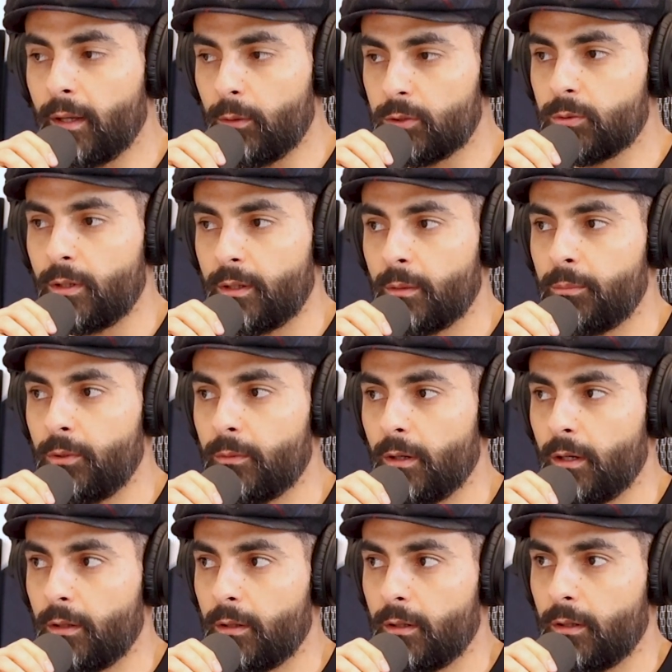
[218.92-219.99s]
that was one of
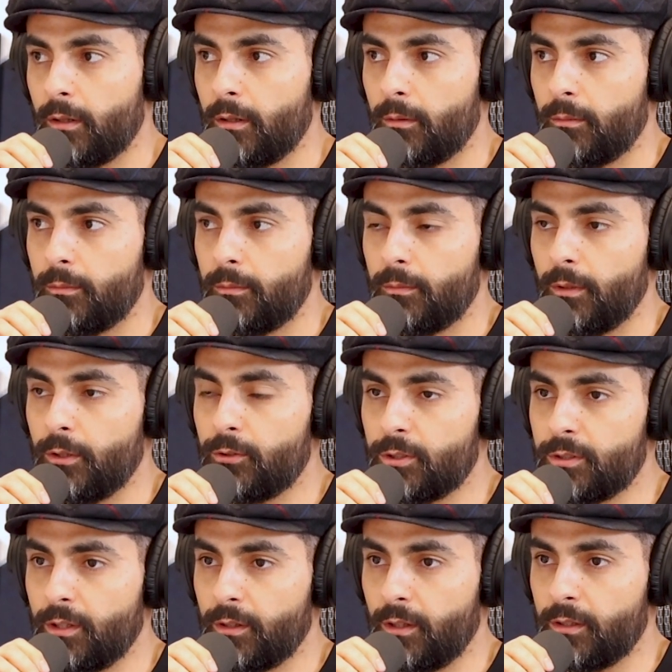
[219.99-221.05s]
the
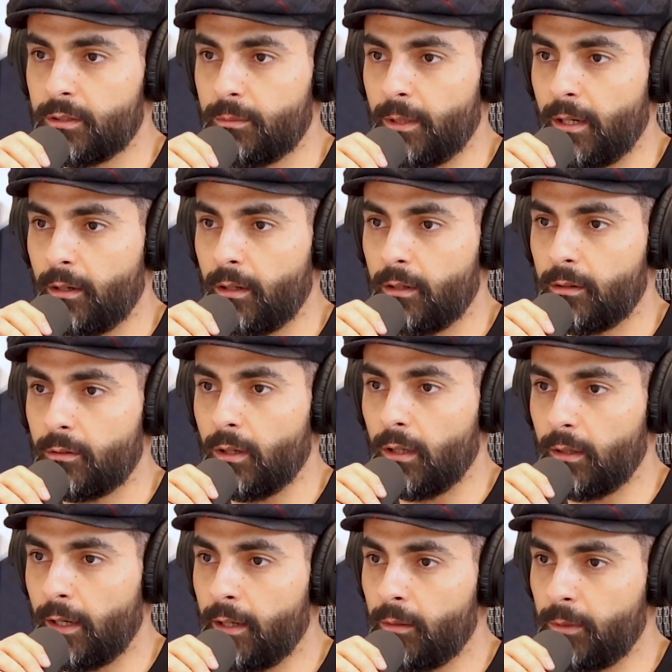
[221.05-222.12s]
interesting things about a
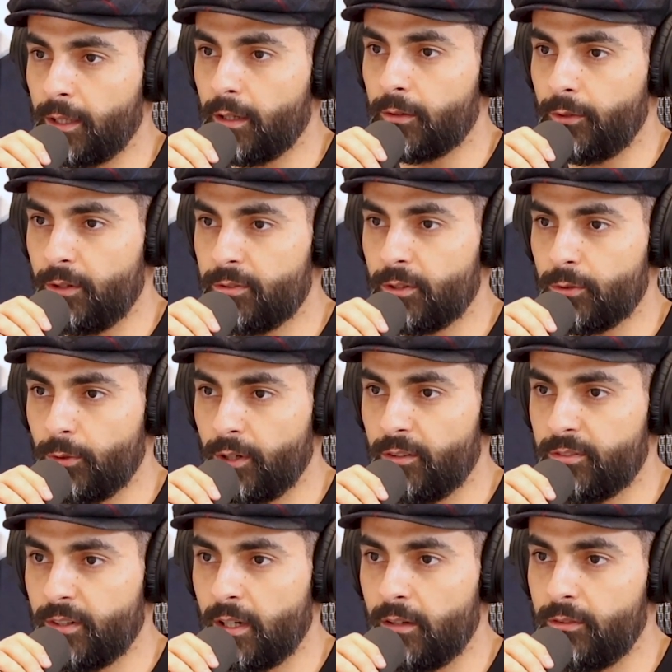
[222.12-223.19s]
lineup like a 3 for
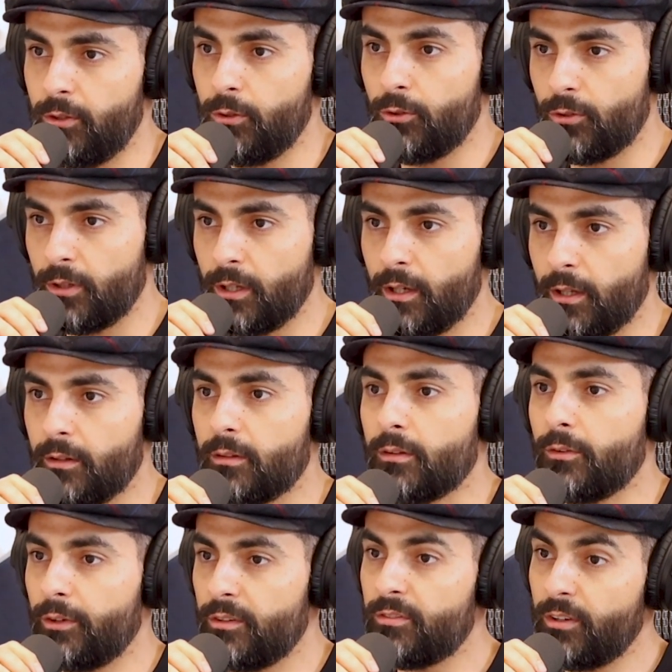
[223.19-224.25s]
25. You usually get
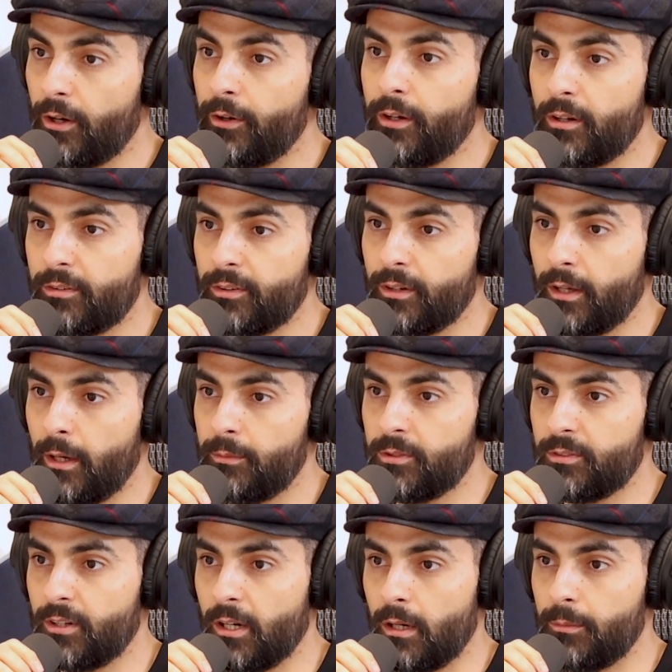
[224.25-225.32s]
3 very different types
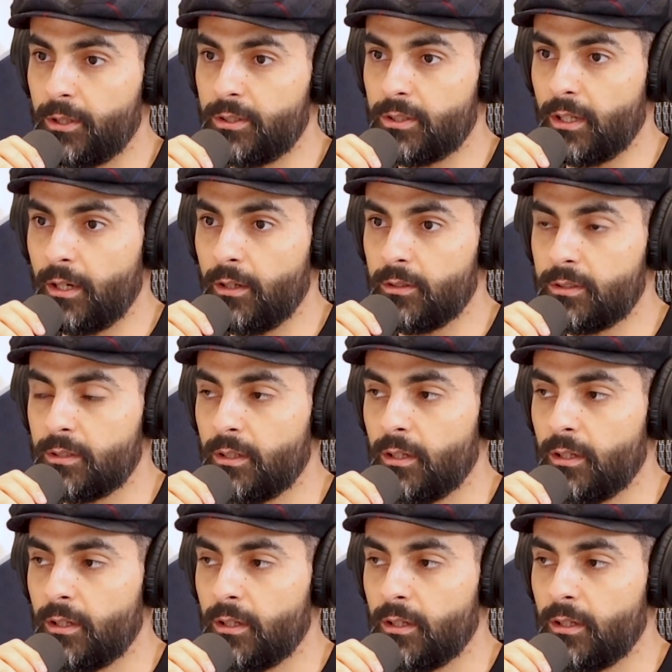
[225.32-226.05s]
of comedy styles.